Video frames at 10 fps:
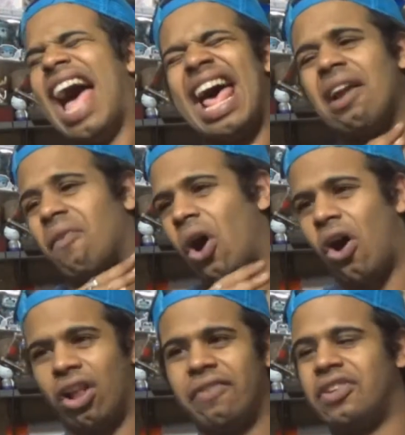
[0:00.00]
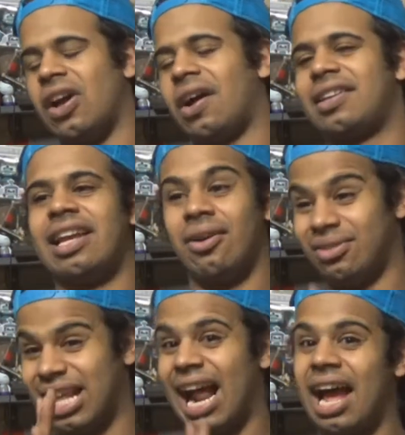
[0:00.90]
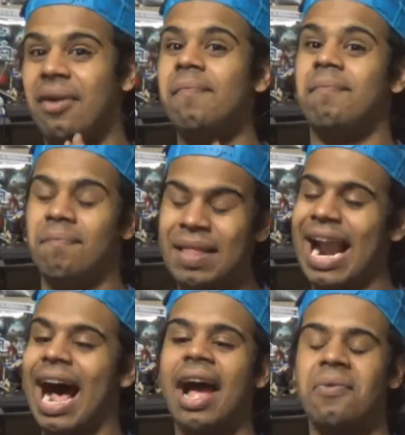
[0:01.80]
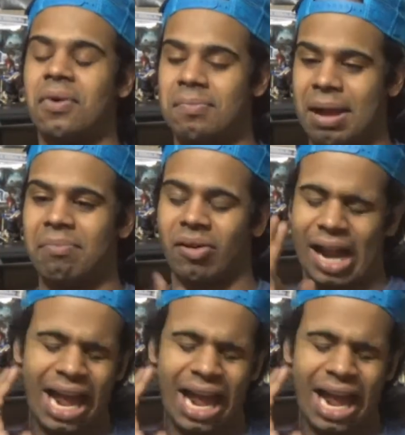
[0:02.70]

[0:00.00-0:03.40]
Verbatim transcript: Out of all of Ducktales that I that I remember,